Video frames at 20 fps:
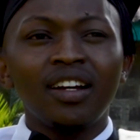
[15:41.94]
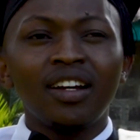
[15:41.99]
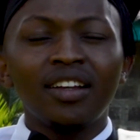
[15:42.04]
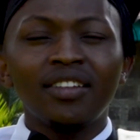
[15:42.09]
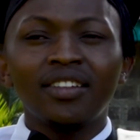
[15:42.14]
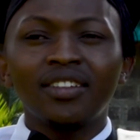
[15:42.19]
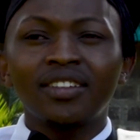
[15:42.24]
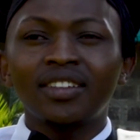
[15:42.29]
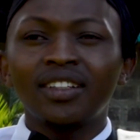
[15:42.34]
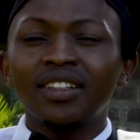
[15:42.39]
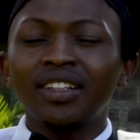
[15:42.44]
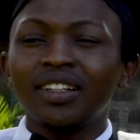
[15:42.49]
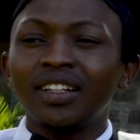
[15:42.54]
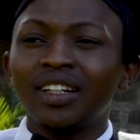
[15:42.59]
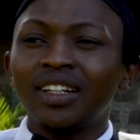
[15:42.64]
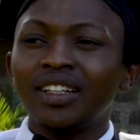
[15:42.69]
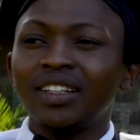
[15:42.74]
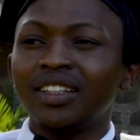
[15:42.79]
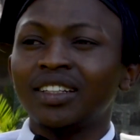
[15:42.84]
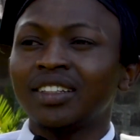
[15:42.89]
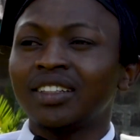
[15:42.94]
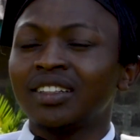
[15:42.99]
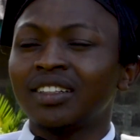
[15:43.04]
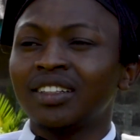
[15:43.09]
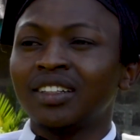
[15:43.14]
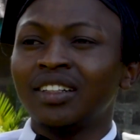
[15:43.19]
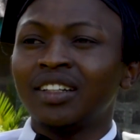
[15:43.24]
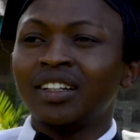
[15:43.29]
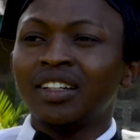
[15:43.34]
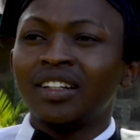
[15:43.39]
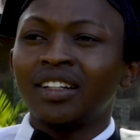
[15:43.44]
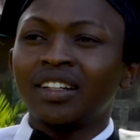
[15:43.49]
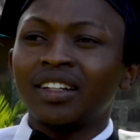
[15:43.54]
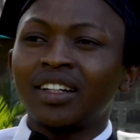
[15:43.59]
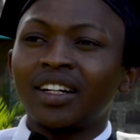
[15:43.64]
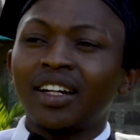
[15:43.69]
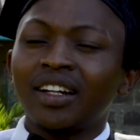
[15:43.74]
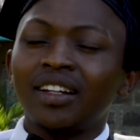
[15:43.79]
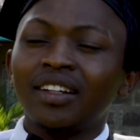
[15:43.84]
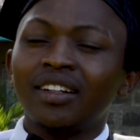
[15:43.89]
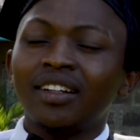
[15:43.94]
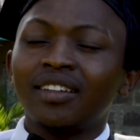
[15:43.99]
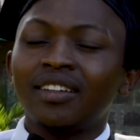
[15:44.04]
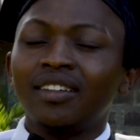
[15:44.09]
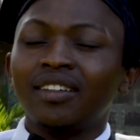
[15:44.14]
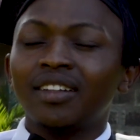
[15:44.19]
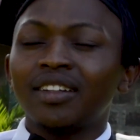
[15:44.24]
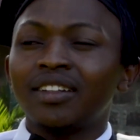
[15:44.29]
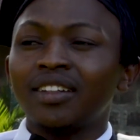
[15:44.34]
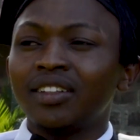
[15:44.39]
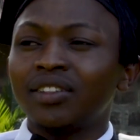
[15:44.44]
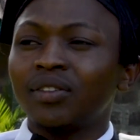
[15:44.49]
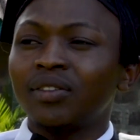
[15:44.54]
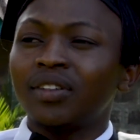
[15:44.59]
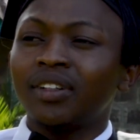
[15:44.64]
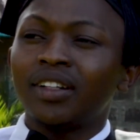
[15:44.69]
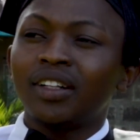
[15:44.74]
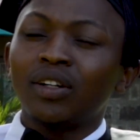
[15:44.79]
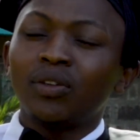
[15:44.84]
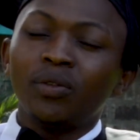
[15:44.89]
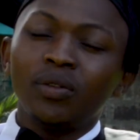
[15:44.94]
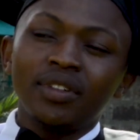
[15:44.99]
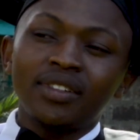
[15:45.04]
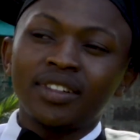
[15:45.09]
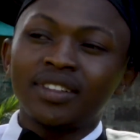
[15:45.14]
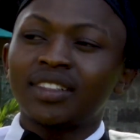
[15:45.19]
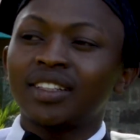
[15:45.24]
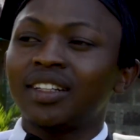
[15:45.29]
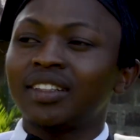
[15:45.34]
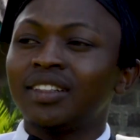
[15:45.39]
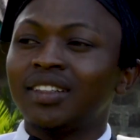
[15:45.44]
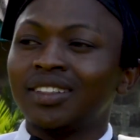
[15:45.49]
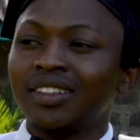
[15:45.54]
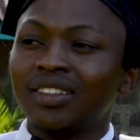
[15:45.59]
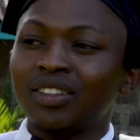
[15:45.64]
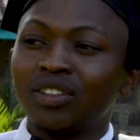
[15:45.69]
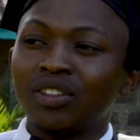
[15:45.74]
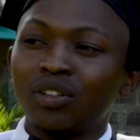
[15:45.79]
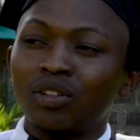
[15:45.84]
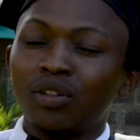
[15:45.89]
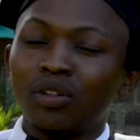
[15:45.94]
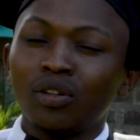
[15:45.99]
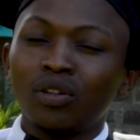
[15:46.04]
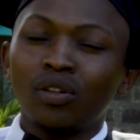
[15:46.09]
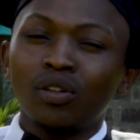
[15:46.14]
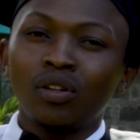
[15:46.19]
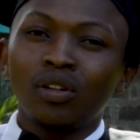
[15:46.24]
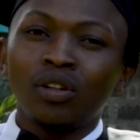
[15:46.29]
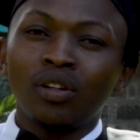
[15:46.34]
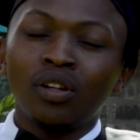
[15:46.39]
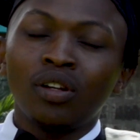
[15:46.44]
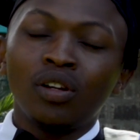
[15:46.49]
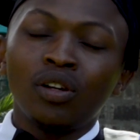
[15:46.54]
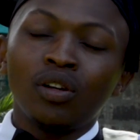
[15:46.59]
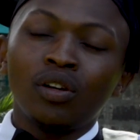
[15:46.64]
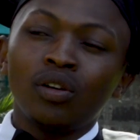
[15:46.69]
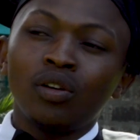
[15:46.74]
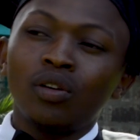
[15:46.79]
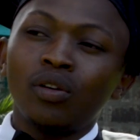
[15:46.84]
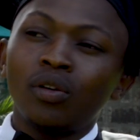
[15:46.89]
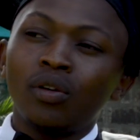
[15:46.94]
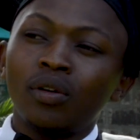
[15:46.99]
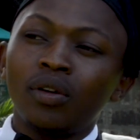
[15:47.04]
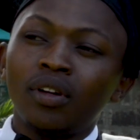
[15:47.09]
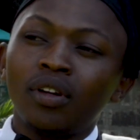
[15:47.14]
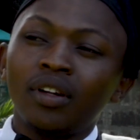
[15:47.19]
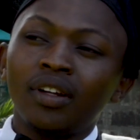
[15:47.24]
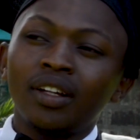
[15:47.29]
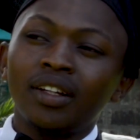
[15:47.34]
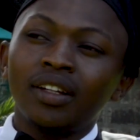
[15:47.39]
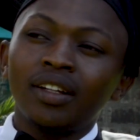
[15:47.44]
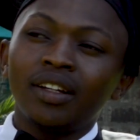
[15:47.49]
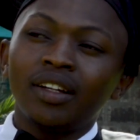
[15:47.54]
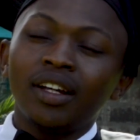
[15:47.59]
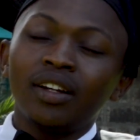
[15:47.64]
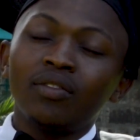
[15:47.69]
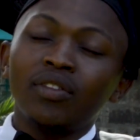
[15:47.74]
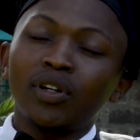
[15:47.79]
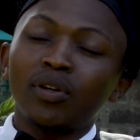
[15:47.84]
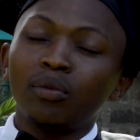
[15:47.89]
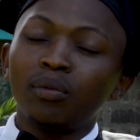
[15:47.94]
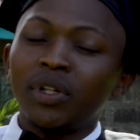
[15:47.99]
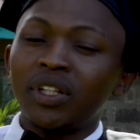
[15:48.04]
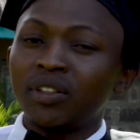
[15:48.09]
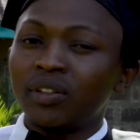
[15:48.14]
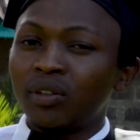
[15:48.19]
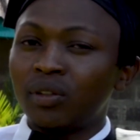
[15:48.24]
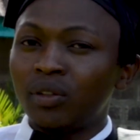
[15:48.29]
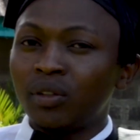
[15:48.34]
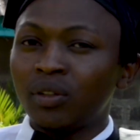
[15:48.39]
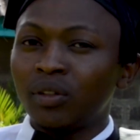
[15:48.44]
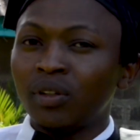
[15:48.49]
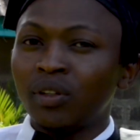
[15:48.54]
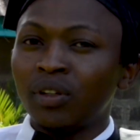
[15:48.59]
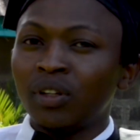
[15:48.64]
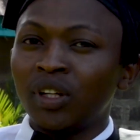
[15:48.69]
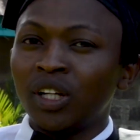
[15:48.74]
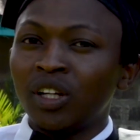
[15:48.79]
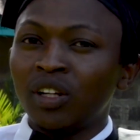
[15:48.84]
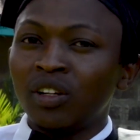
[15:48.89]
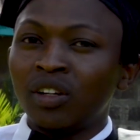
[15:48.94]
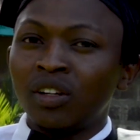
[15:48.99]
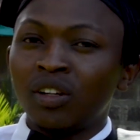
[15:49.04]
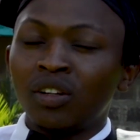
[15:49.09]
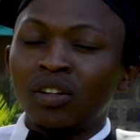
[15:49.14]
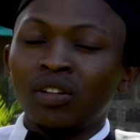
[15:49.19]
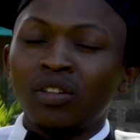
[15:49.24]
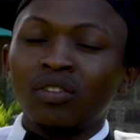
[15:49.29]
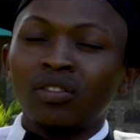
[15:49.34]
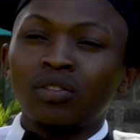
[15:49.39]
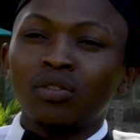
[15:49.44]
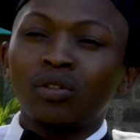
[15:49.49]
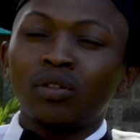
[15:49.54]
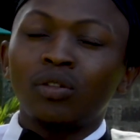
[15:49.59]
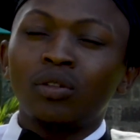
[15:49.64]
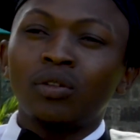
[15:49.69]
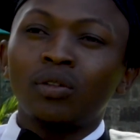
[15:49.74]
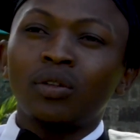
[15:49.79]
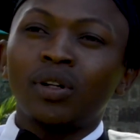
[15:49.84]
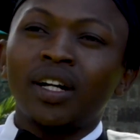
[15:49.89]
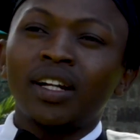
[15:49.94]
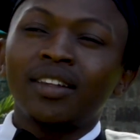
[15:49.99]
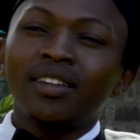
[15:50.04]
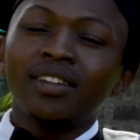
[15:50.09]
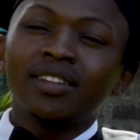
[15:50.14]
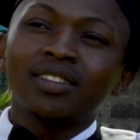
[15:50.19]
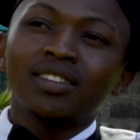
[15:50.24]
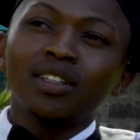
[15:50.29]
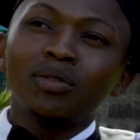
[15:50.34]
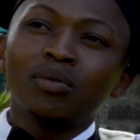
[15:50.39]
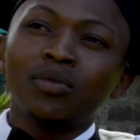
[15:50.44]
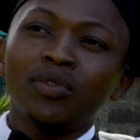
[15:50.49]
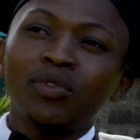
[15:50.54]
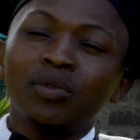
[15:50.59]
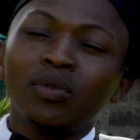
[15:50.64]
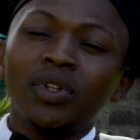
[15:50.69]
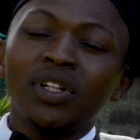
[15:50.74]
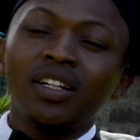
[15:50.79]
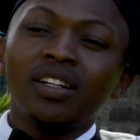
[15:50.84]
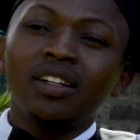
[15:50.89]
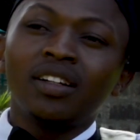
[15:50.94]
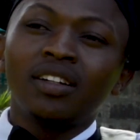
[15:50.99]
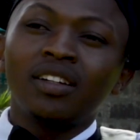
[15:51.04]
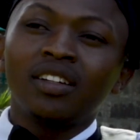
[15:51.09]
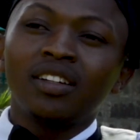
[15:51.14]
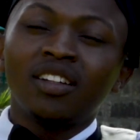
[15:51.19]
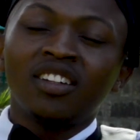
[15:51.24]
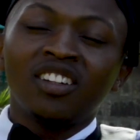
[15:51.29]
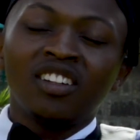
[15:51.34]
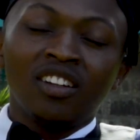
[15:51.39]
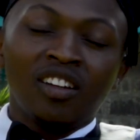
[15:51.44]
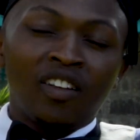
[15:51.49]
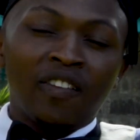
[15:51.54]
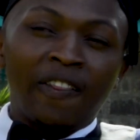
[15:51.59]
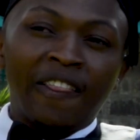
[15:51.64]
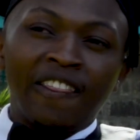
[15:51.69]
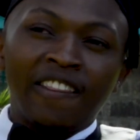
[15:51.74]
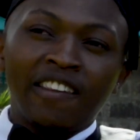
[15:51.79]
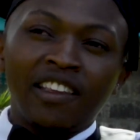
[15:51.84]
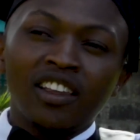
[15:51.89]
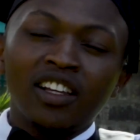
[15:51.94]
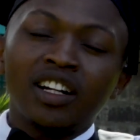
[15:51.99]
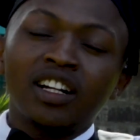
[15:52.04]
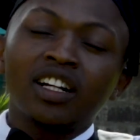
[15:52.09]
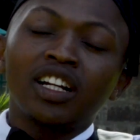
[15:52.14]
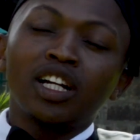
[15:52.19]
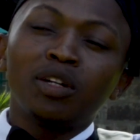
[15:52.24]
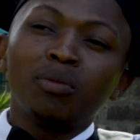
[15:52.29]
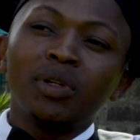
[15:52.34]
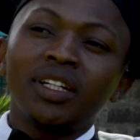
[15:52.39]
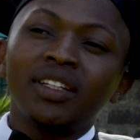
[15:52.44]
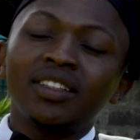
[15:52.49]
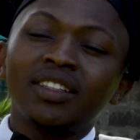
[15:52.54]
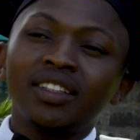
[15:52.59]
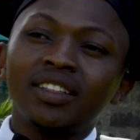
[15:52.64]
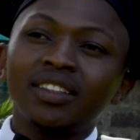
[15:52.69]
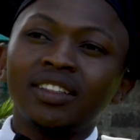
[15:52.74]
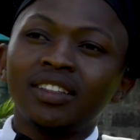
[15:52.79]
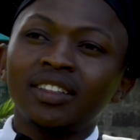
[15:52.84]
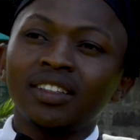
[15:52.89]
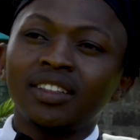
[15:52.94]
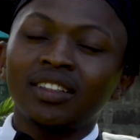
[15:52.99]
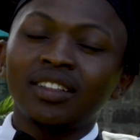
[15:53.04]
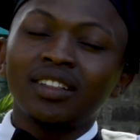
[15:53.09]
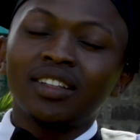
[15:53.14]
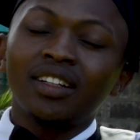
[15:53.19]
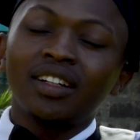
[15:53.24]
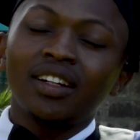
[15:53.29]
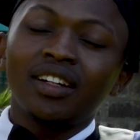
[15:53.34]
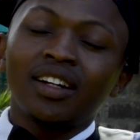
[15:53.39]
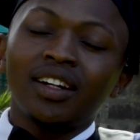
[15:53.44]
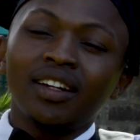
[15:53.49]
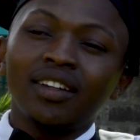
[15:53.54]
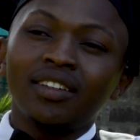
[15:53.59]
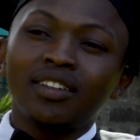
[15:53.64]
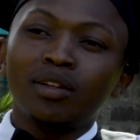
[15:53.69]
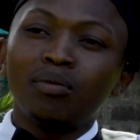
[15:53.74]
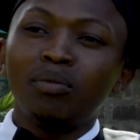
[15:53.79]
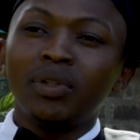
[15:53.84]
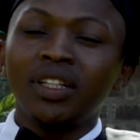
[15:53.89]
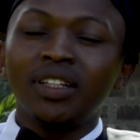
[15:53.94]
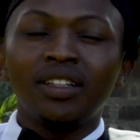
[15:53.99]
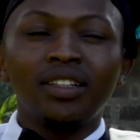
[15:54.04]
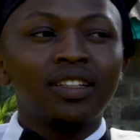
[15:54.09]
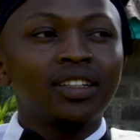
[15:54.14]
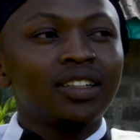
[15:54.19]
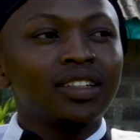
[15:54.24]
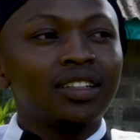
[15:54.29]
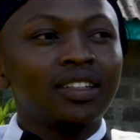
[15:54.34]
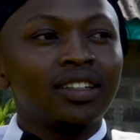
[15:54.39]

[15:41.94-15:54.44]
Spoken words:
as stated earlier, I did a dissertation and a good research on environmental law. So at these times when climate change is a big